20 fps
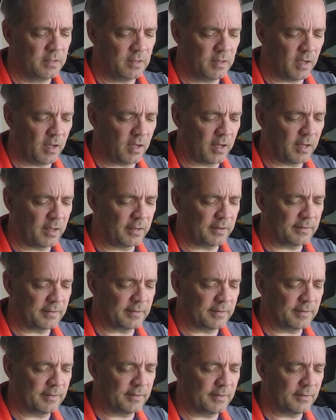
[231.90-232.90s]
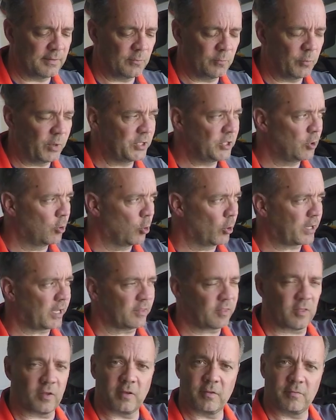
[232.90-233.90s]
When you look
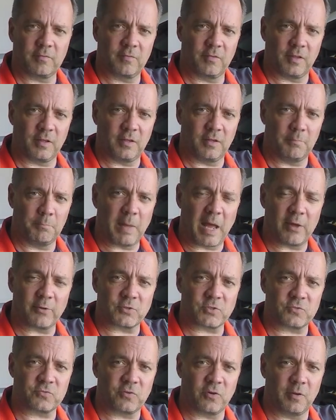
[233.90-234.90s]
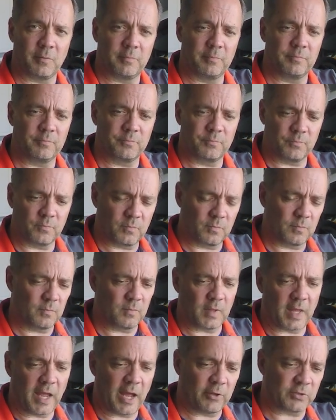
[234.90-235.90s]
at the mounts from
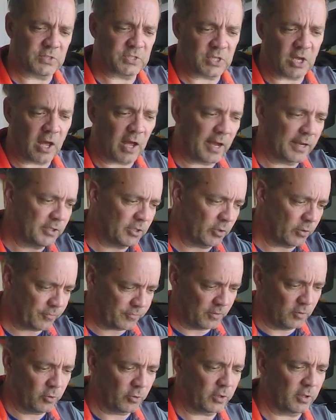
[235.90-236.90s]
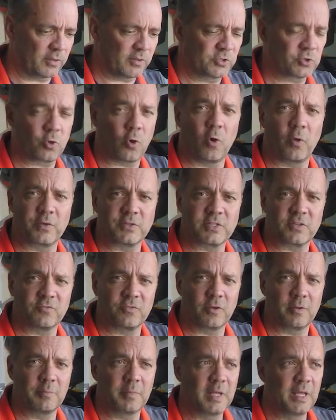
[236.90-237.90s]
outside, if you look at the drawings of
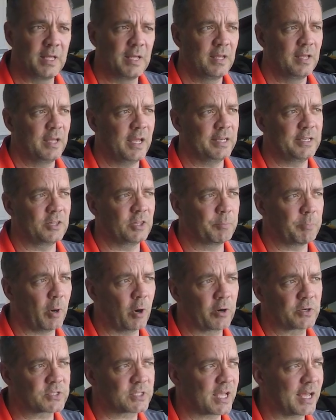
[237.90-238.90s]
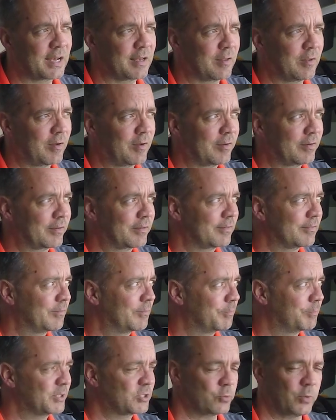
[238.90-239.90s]
them, and in the parts catalog,
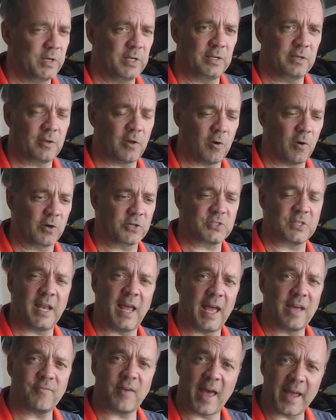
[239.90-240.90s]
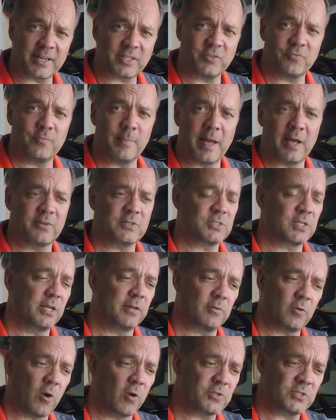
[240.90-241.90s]
between cars that have active mounts
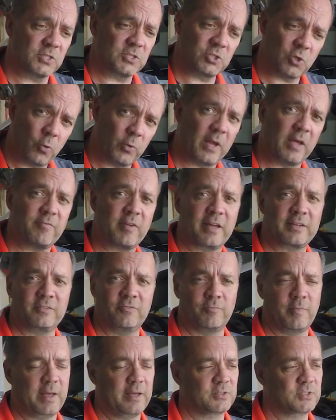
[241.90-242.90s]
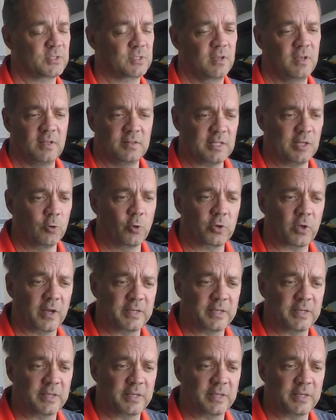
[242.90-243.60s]
and cars that don't have active mounts, they look